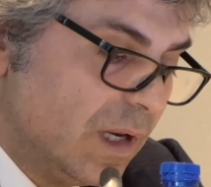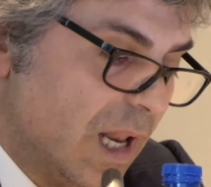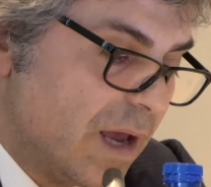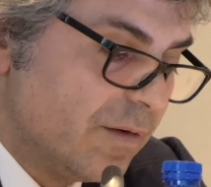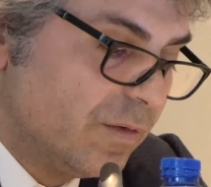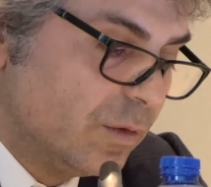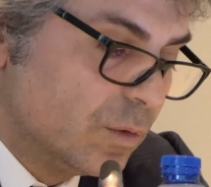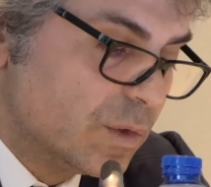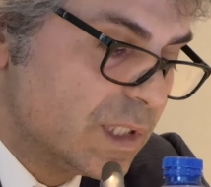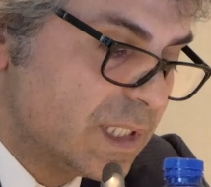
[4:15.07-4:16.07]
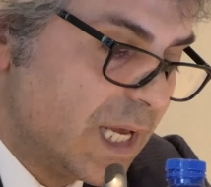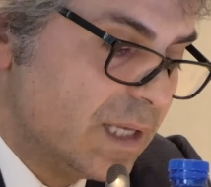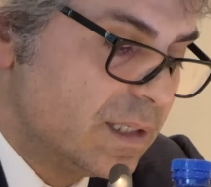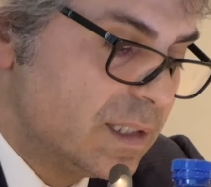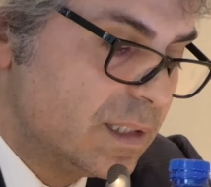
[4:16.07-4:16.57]
life to
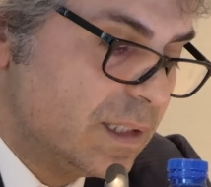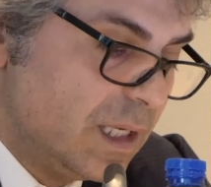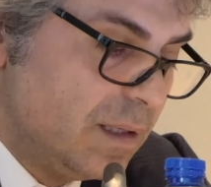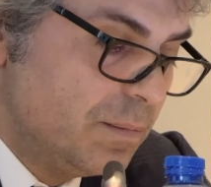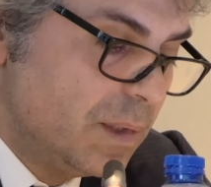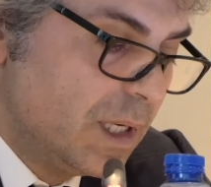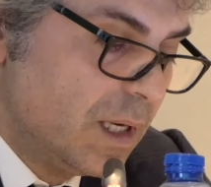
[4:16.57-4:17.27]
states team,